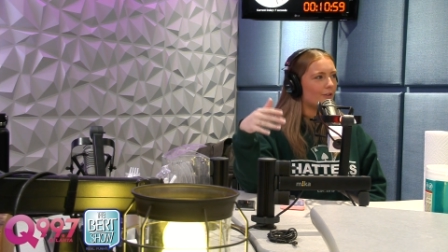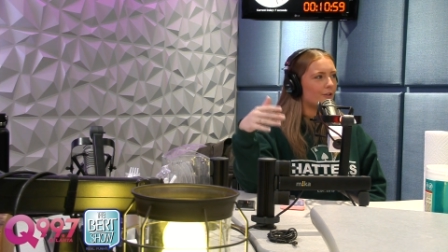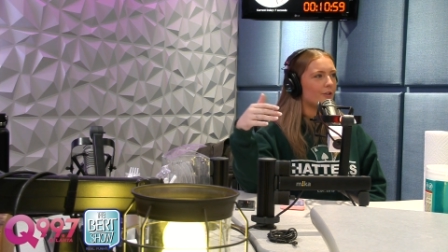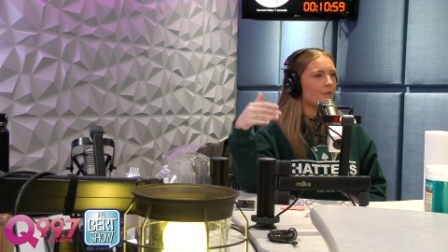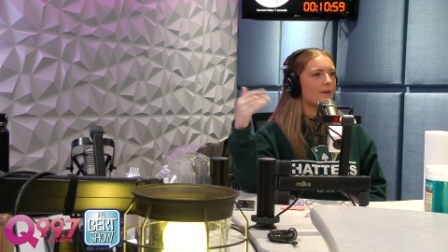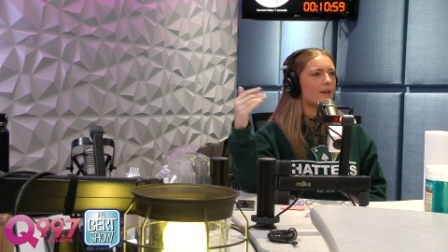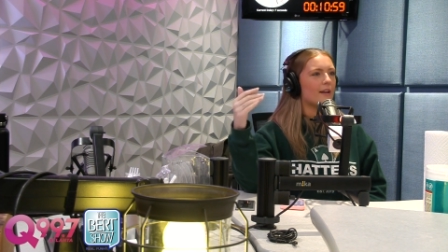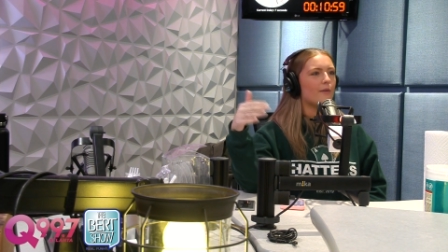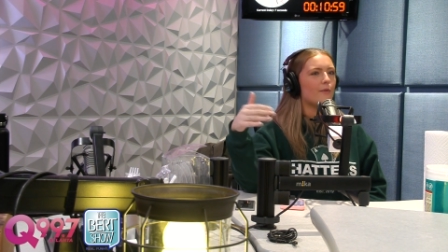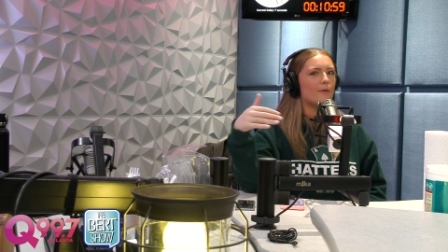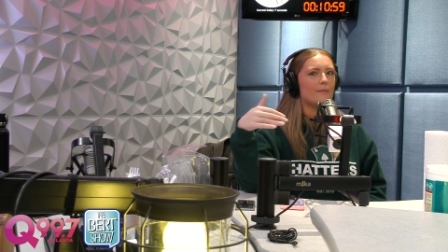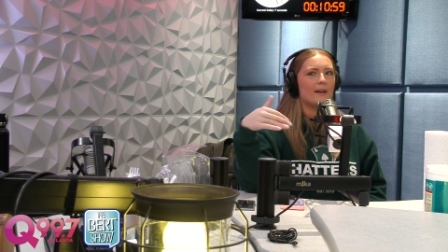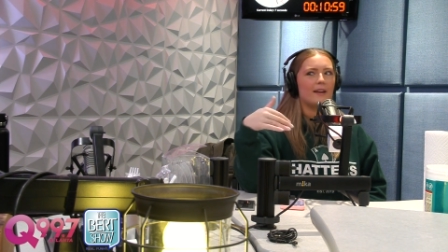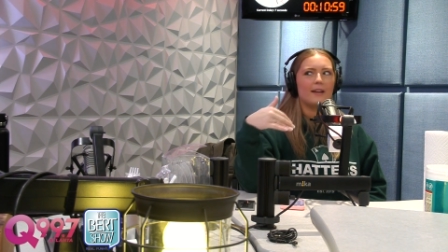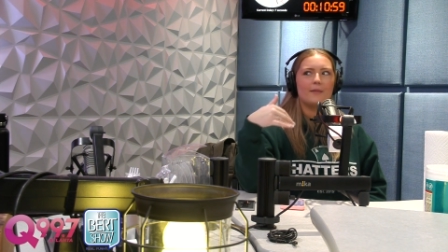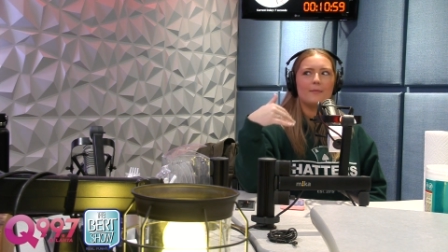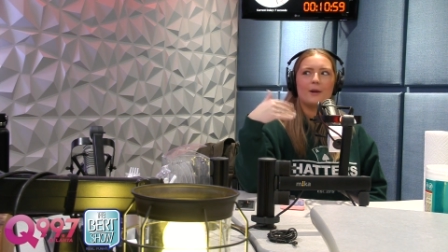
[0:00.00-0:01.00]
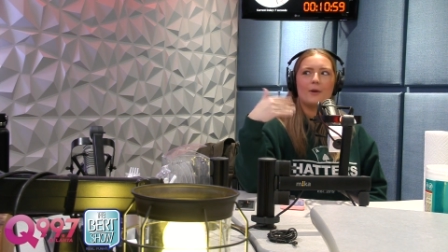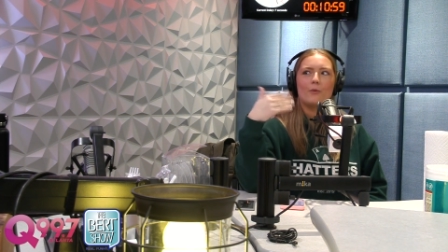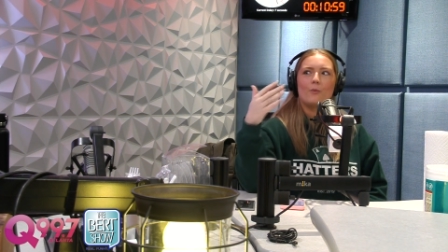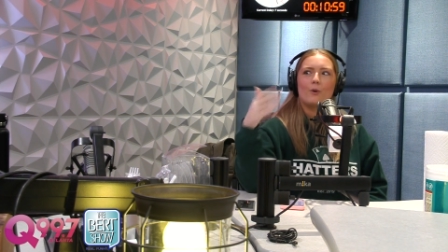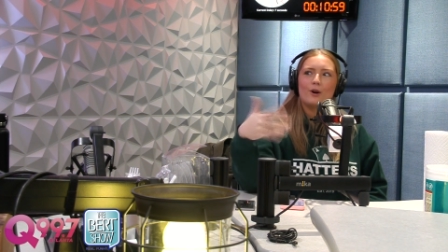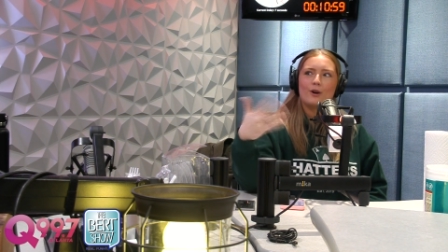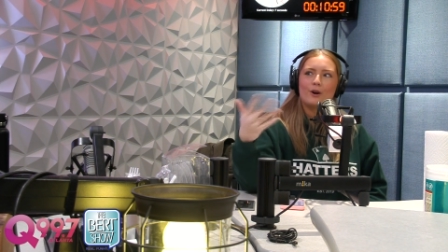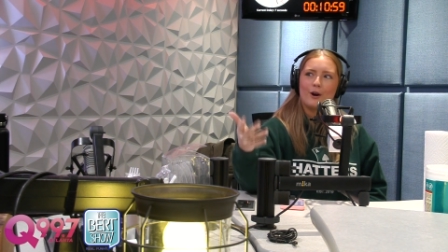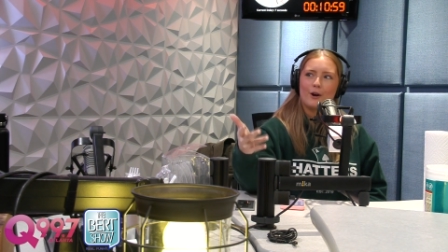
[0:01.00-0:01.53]
Don't you want?" And it would make him like
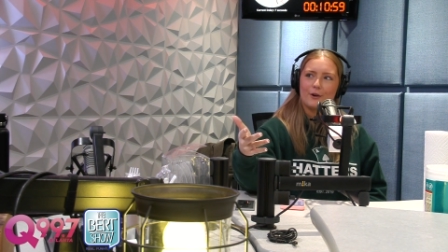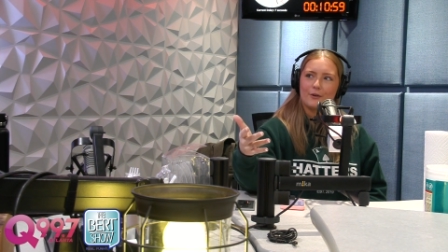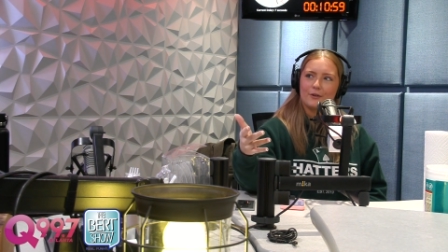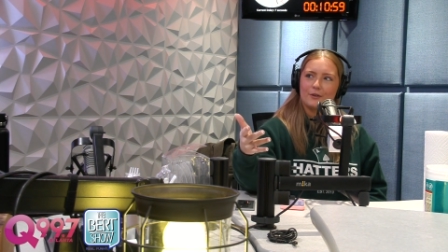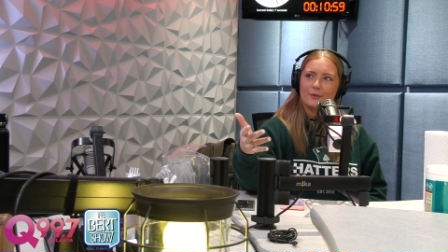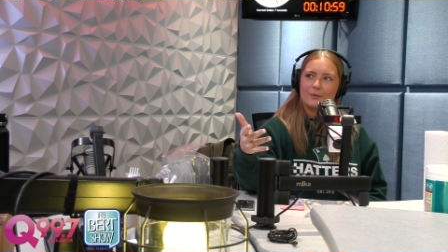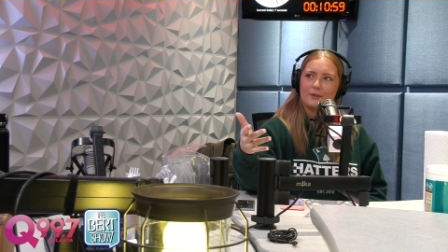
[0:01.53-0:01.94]
work harder at the